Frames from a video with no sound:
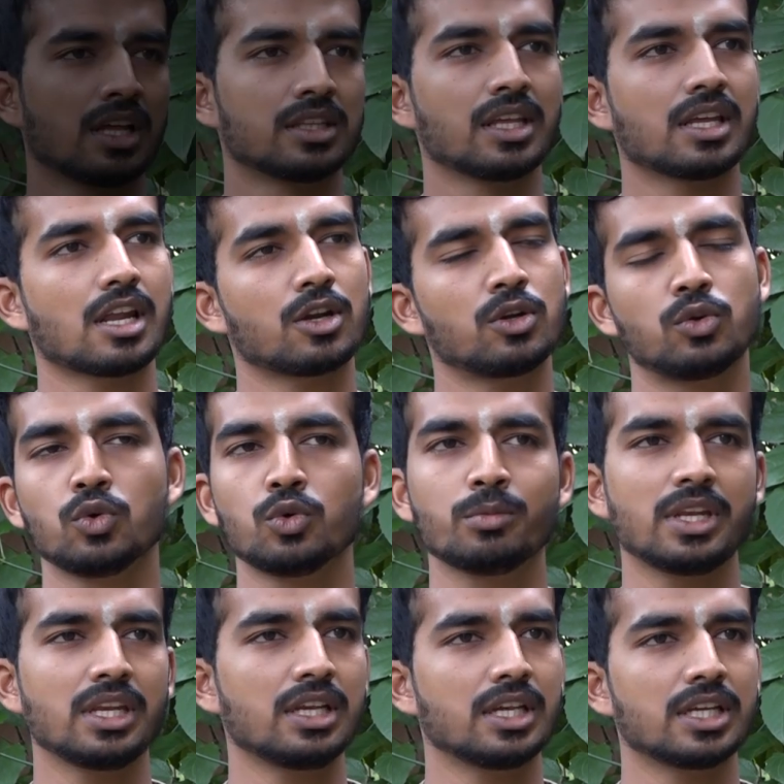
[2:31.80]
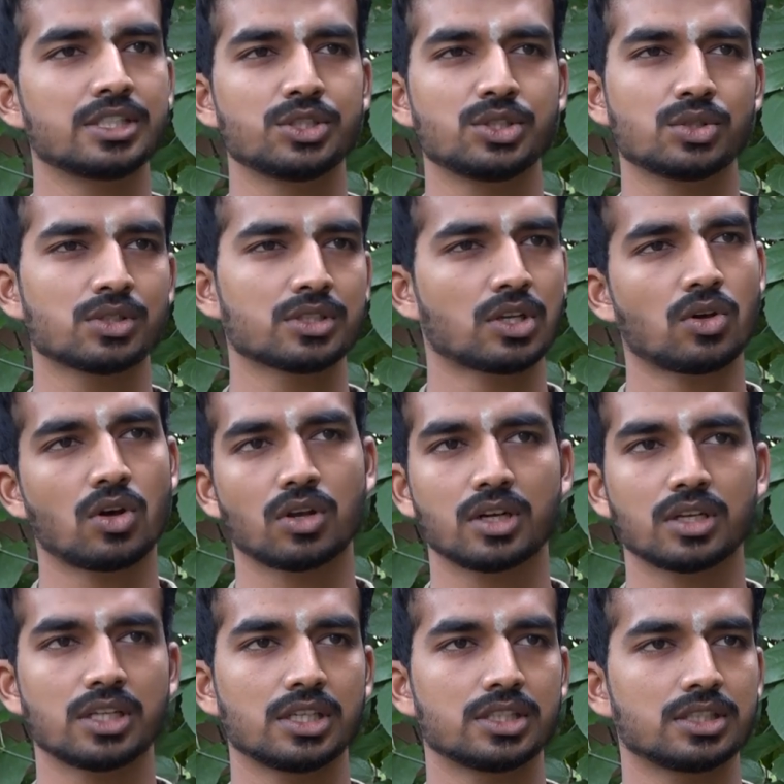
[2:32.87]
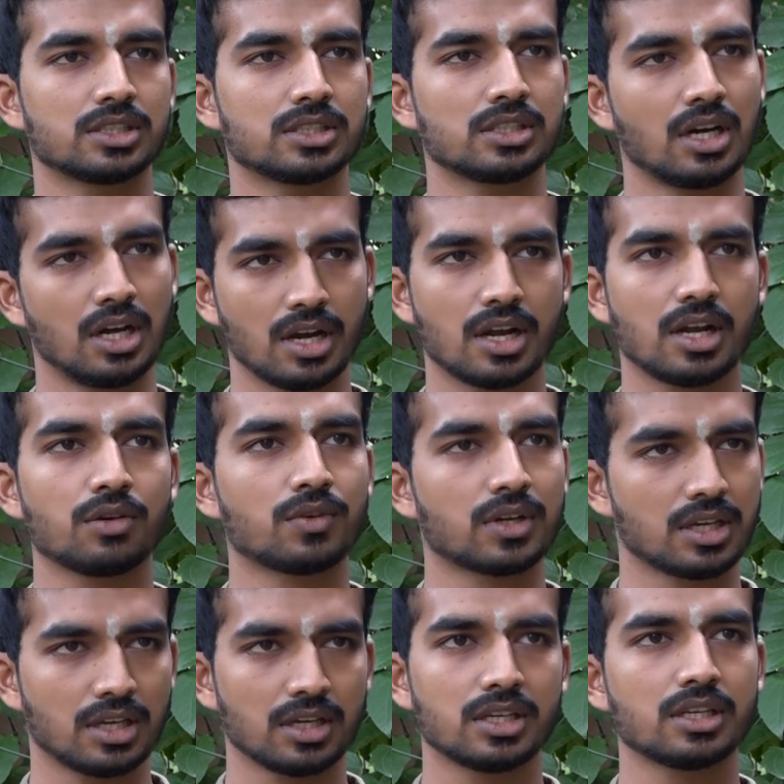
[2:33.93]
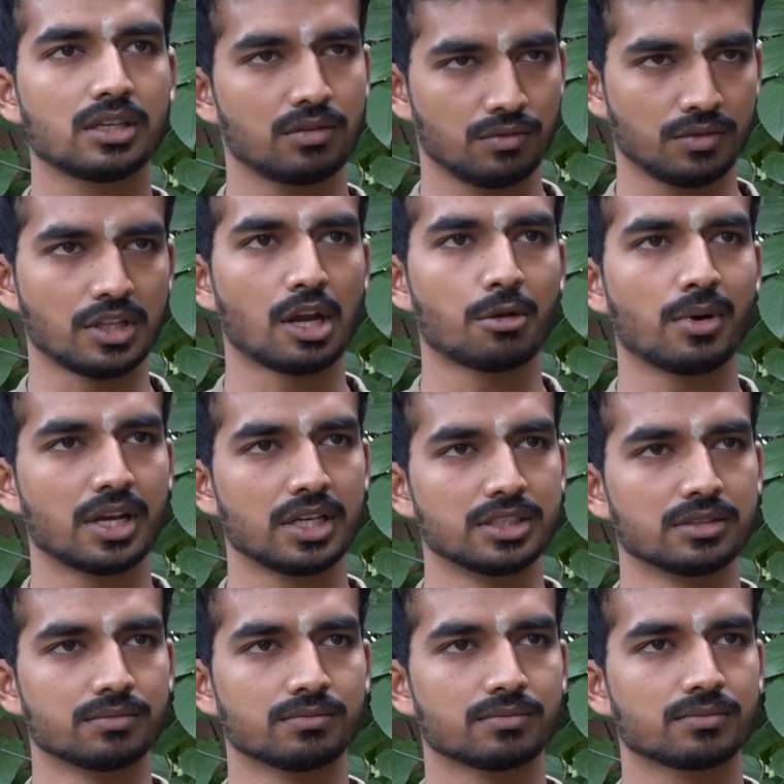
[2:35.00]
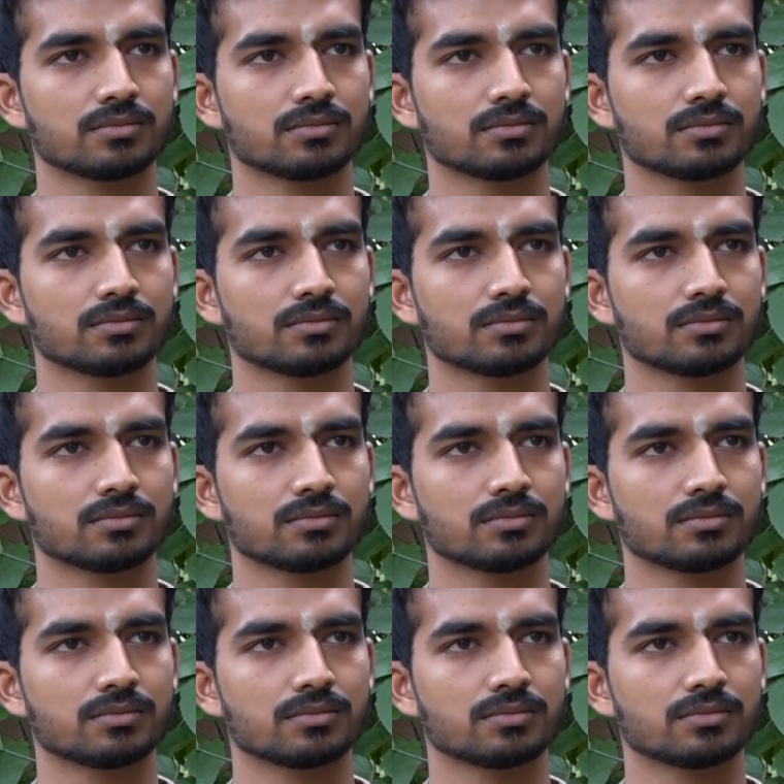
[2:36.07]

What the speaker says: There are too many NGOs and organizations already working in Vidarbha region.